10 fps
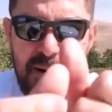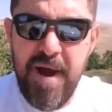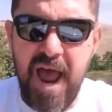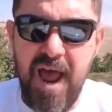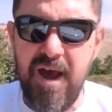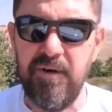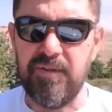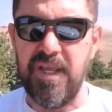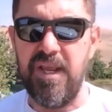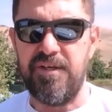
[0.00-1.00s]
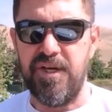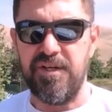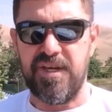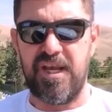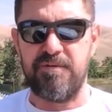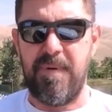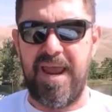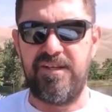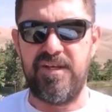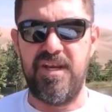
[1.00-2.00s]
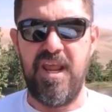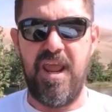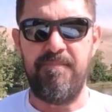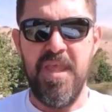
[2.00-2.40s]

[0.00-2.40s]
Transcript: out in Jesus' mighty name.